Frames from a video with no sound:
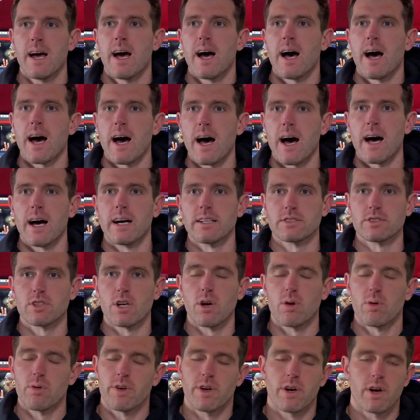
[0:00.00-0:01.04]
Uh,
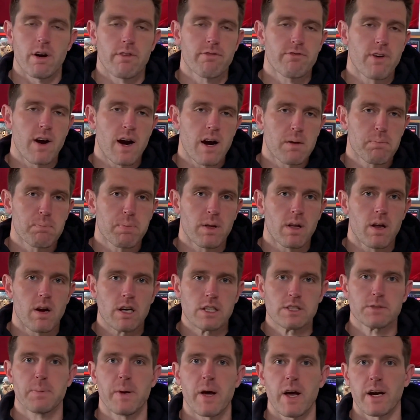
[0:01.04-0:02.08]
so, you know, I fired
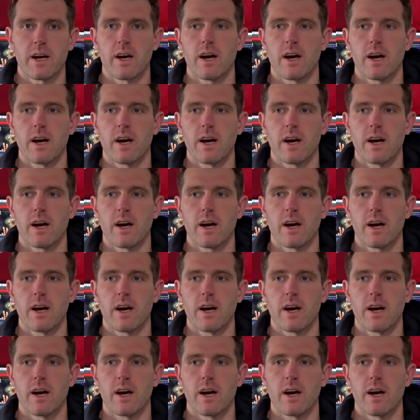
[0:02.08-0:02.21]
Polaris back